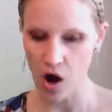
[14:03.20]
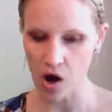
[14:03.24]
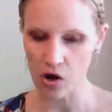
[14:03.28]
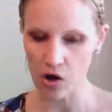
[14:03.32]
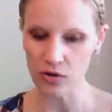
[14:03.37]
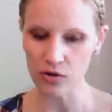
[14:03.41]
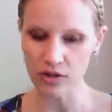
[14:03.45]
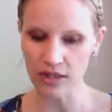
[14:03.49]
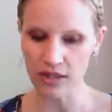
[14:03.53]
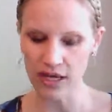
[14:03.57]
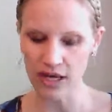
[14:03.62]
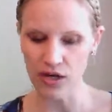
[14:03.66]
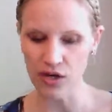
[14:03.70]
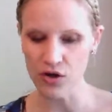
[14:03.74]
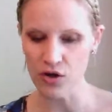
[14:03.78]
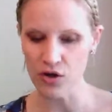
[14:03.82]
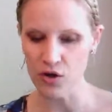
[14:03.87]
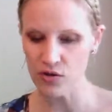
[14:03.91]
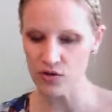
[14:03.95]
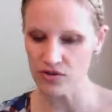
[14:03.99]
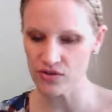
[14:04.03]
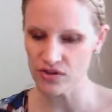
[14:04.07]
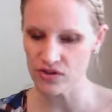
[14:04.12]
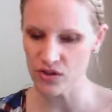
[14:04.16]
Arnold had
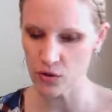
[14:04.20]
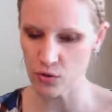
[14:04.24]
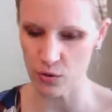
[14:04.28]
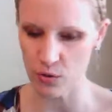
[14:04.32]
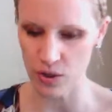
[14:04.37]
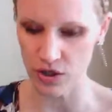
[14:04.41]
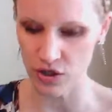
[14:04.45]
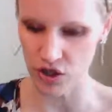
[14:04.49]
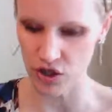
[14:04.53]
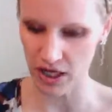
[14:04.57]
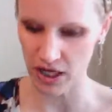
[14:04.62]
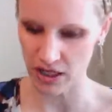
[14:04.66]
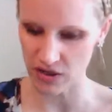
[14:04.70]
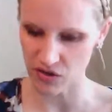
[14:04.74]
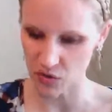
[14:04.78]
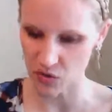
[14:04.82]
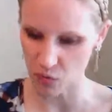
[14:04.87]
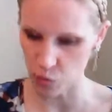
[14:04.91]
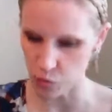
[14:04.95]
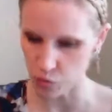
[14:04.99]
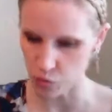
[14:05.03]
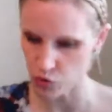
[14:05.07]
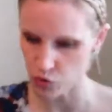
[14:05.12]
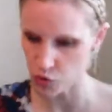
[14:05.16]
nursed a grudge against
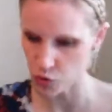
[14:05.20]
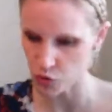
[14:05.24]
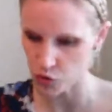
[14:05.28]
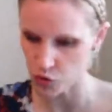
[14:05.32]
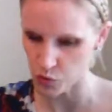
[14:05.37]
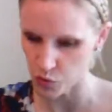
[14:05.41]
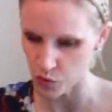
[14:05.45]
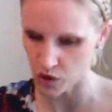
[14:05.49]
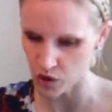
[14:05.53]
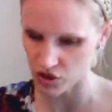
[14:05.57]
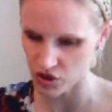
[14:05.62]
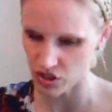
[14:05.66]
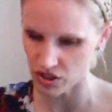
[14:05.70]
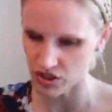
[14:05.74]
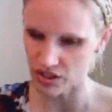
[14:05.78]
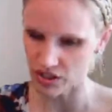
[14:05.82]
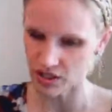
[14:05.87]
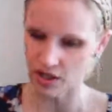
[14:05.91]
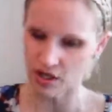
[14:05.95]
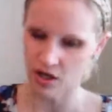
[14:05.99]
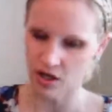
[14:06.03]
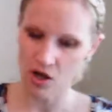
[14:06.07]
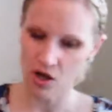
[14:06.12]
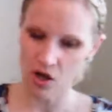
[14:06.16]
George
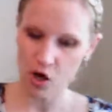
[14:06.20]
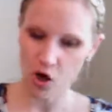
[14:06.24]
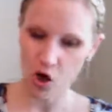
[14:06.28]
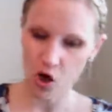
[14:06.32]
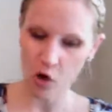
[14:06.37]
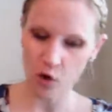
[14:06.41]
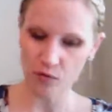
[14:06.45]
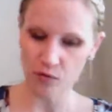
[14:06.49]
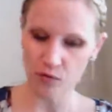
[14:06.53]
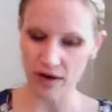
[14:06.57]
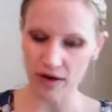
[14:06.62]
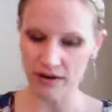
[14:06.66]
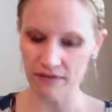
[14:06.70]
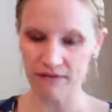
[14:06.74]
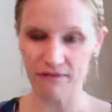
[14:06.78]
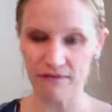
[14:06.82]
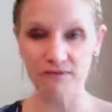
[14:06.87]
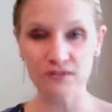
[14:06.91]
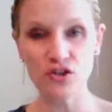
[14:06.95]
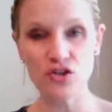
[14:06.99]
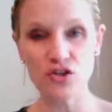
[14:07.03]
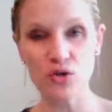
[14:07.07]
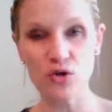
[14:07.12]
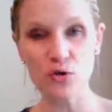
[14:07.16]
Washington over an
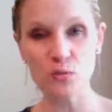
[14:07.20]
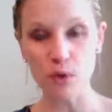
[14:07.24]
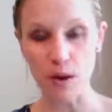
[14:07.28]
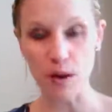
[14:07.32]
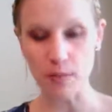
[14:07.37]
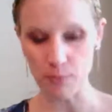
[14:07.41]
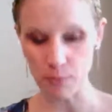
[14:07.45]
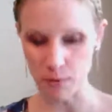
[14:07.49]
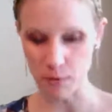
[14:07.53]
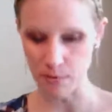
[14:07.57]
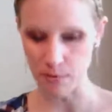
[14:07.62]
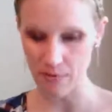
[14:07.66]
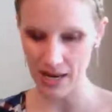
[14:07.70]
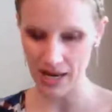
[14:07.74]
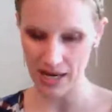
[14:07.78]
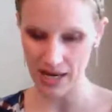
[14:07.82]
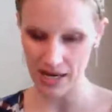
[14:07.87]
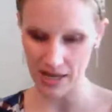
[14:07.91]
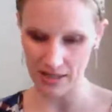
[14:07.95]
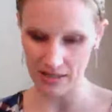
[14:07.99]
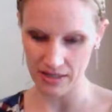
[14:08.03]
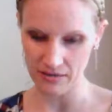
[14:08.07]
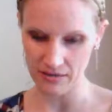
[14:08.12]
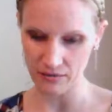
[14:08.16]
official
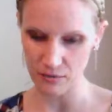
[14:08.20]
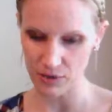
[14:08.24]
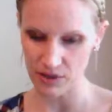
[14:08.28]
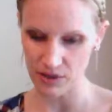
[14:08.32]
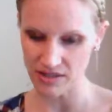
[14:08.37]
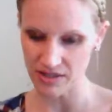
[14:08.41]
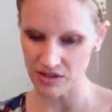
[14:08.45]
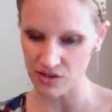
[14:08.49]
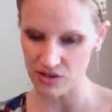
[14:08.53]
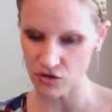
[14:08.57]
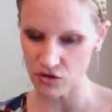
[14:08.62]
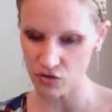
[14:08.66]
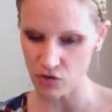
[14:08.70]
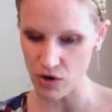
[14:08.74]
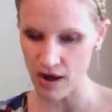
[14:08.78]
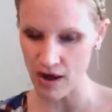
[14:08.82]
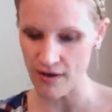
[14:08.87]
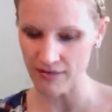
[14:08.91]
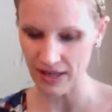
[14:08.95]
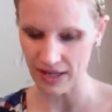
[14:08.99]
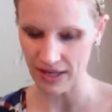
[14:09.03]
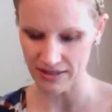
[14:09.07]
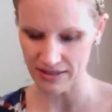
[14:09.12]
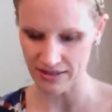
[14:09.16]
reprimand for his
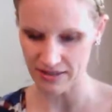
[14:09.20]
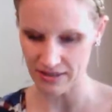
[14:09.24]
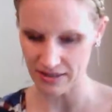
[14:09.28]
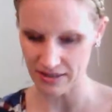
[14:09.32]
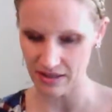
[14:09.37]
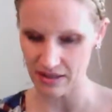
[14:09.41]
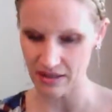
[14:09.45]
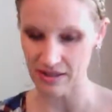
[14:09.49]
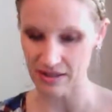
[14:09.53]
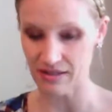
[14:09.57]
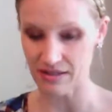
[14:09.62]
extravagances